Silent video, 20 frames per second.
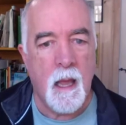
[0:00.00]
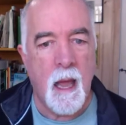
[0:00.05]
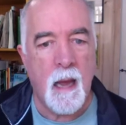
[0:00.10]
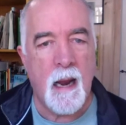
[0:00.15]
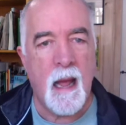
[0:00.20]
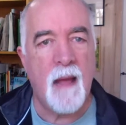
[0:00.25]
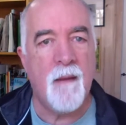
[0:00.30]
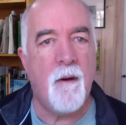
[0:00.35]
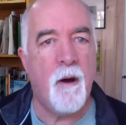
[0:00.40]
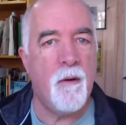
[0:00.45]

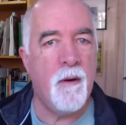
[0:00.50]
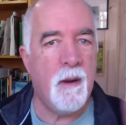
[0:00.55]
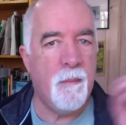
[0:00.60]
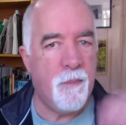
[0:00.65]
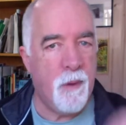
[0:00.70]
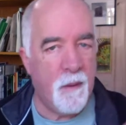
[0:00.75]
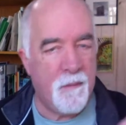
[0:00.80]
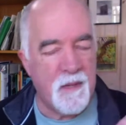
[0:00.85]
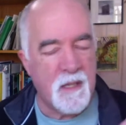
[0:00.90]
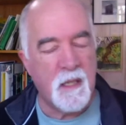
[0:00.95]
And I have already
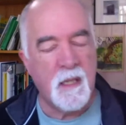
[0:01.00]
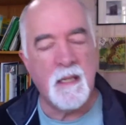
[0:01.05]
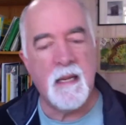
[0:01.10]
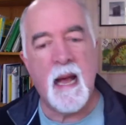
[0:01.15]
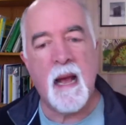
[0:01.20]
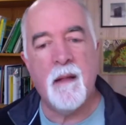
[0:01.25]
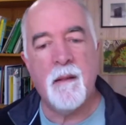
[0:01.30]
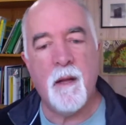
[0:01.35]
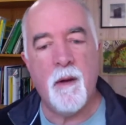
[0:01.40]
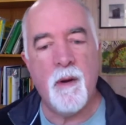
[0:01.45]
previously
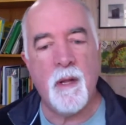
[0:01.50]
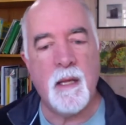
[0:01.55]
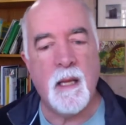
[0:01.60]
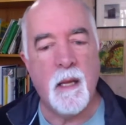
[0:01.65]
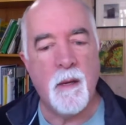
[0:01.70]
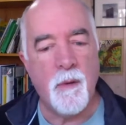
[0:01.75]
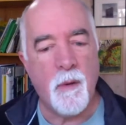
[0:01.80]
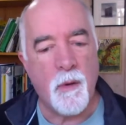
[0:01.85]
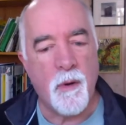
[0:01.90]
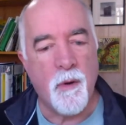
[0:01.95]
downloaded
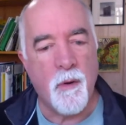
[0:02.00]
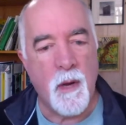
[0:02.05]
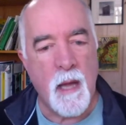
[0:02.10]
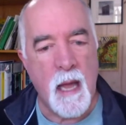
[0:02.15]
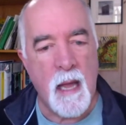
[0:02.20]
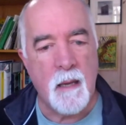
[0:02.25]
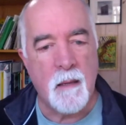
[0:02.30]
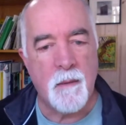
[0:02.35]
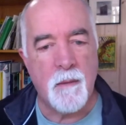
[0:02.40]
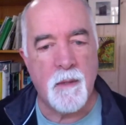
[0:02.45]
Kindle
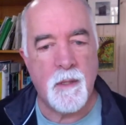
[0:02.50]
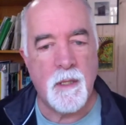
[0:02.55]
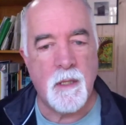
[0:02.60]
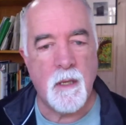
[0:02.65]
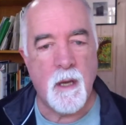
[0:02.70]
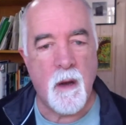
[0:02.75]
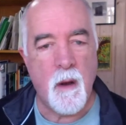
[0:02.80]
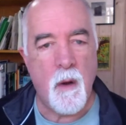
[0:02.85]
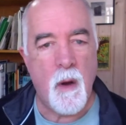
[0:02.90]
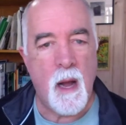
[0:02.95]
Create.
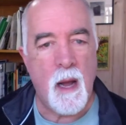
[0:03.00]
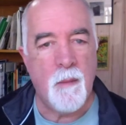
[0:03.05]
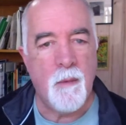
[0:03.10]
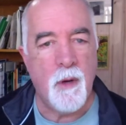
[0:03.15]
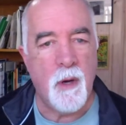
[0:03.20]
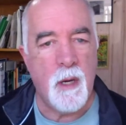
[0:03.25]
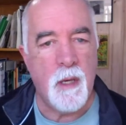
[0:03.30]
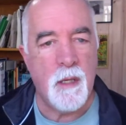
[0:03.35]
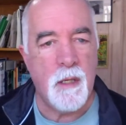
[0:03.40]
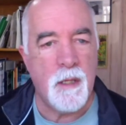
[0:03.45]
So
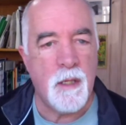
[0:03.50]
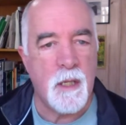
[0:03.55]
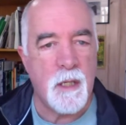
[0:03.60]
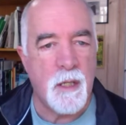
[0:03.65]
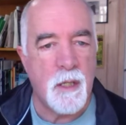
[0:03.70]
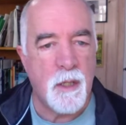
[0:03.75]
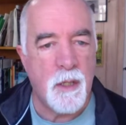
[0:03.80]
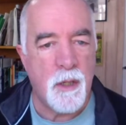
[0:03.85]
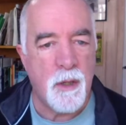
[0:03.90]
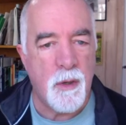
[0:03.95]
I'm going to
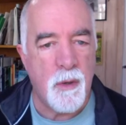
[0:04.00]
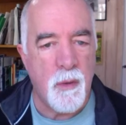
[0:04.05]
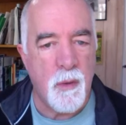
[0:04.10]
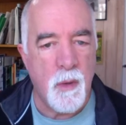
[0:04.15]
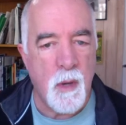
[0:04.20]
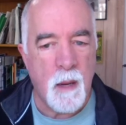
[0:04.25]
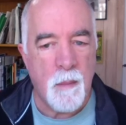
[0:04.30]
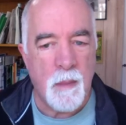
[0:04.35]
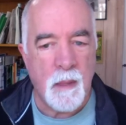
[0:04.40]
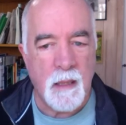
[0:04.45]
just
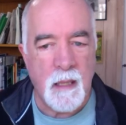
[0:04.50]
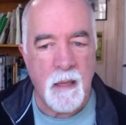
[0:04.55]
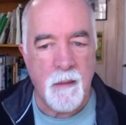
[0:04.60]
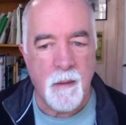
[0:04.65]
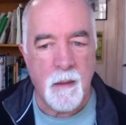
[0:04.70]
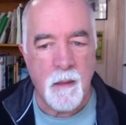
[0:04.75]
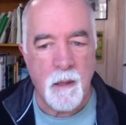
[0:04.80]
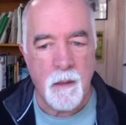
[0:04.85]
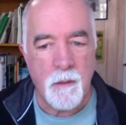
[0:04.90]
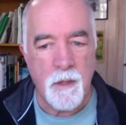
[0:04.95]
do, I
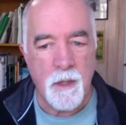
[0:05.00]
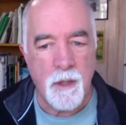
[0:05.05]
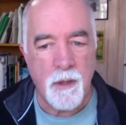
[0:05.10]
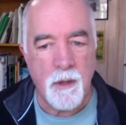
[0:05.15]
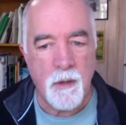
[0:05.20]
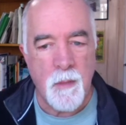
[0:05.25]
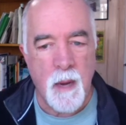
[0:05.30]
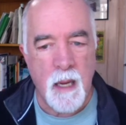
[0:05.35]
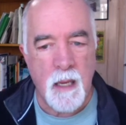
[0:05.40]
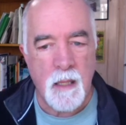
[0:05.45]
believe I'm going to
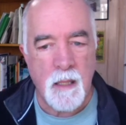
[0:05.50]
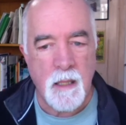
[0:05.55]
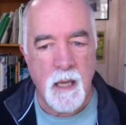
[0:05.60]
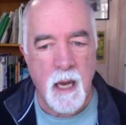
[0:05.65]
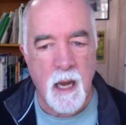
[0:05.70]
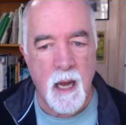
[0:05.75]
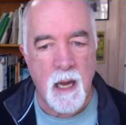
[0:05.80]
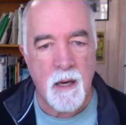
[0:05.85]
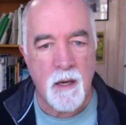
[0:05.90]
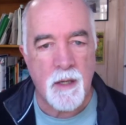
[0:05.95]
just do my
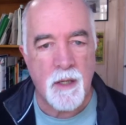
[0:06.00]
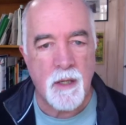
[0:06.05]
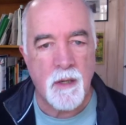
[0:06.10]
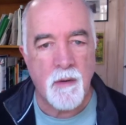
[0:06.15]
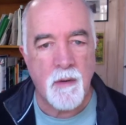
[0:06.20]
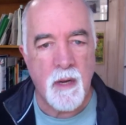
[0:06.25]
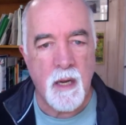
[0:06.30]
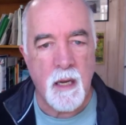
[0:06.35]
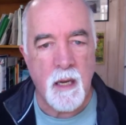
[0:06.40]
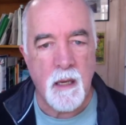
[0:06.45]
entire
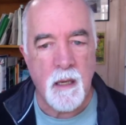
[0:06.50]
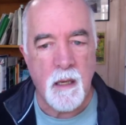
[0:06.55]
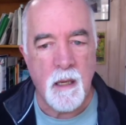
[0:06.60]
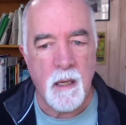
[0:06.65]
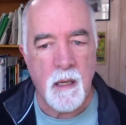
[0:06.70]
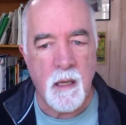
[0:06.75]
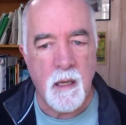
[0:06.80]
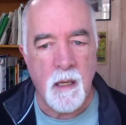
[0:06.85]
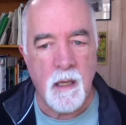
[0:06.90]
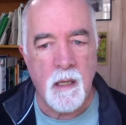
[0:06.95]
screen
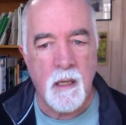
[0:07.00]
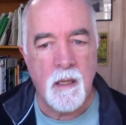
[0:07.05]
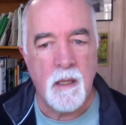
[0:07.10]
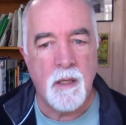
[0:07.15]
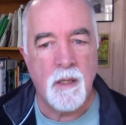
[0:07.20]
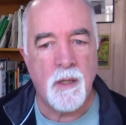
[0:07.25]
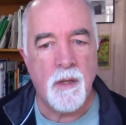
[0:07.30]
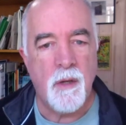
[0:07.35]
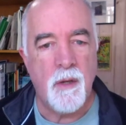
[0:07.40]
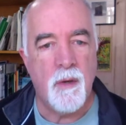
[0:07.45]

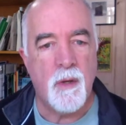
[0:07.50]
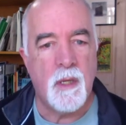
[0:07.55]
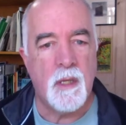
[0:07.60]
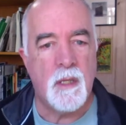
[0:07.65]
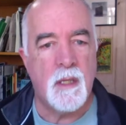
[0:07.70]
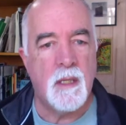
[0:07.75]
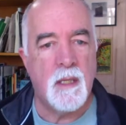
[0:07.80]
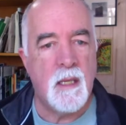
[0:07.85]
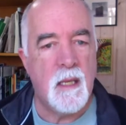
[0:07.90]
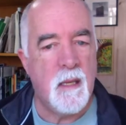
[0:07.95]
so you
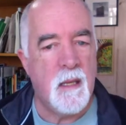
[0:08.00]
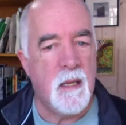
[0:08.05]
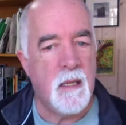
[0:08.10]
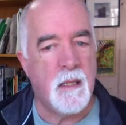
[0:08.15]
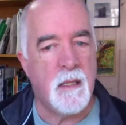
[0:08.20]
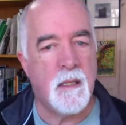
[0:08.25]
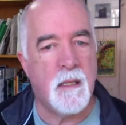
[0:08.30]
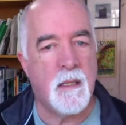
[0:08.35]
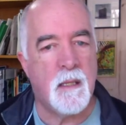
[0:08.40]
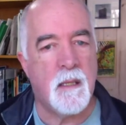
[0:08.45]
can see
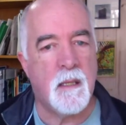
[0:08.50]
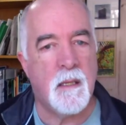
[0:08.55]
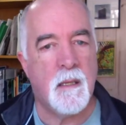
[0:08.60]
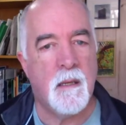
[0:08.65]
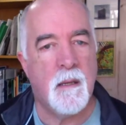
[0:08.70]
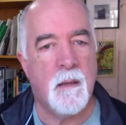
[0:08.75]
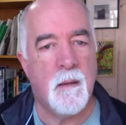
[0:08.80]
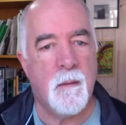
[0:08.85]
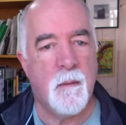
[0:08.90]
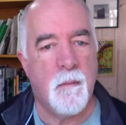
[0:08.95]

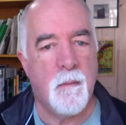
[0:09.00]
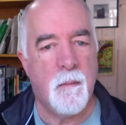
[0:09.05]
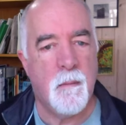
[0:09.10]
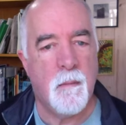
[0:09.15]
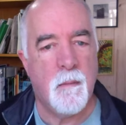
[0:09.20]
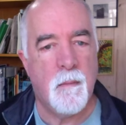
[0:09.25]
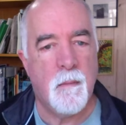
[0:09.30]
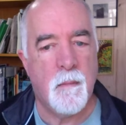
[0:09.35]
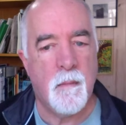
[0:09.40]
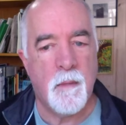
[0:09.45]
this.
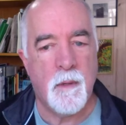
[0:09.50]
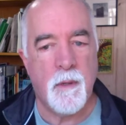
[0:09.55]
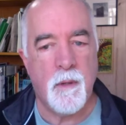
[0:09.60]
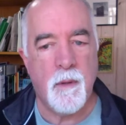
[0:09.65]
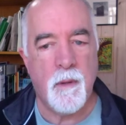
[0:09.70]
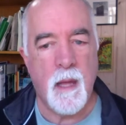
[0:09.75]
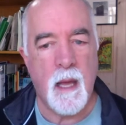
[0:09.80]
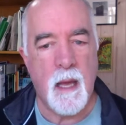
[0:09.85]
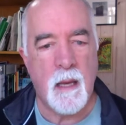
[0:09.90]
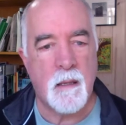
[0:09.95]

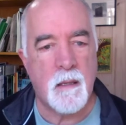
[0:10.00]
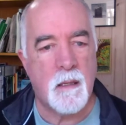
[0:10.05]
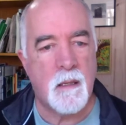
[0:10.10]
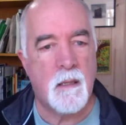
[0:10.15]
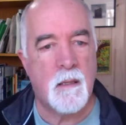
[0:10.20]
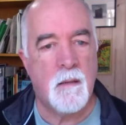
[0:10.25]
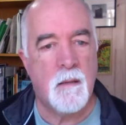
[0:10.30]
Do that.